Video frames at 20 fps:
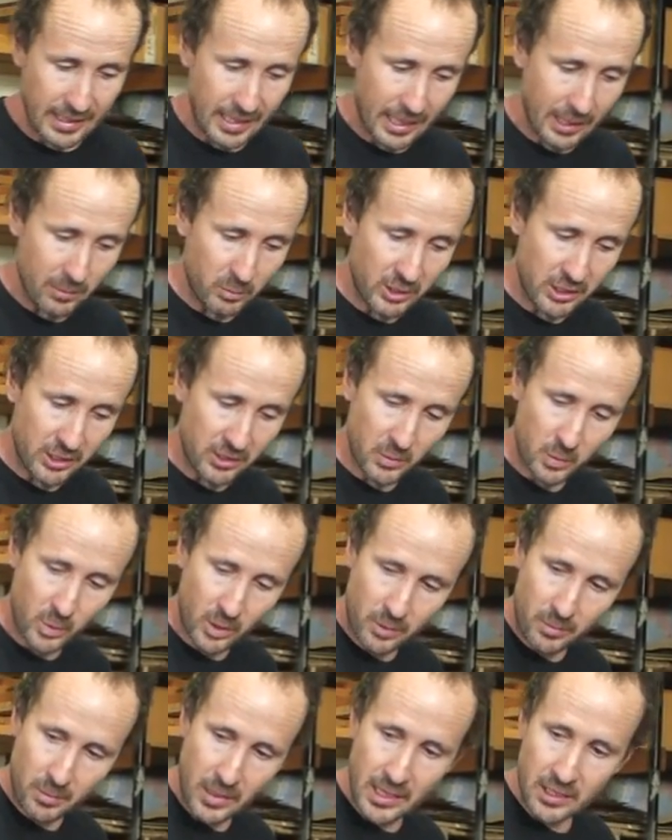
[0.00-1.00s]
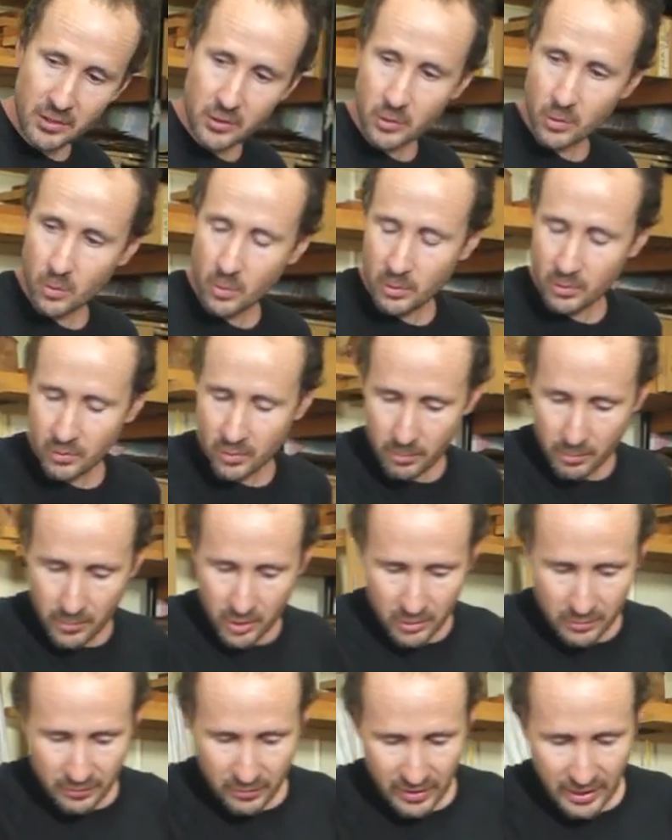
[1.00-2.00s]
and we just want to make sure we
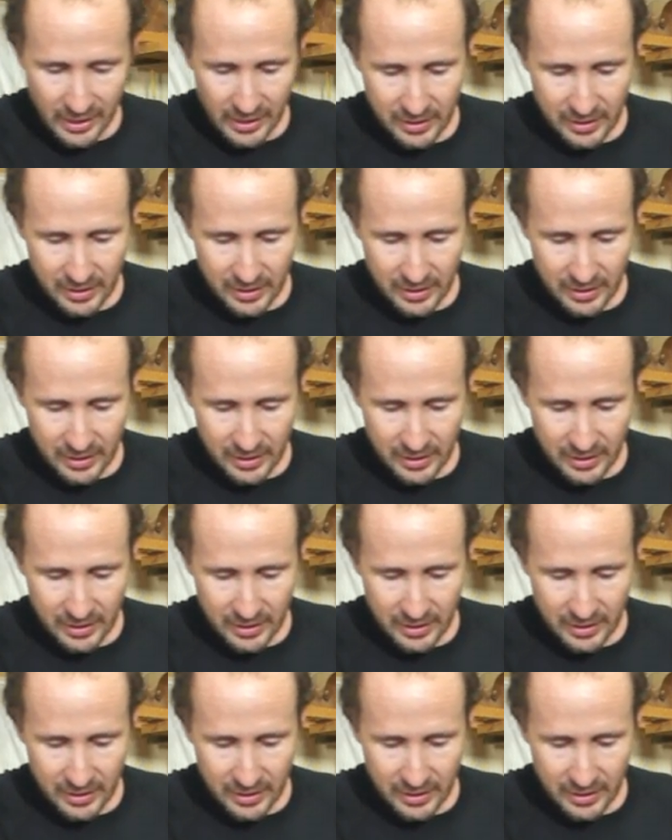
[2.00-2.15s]
remove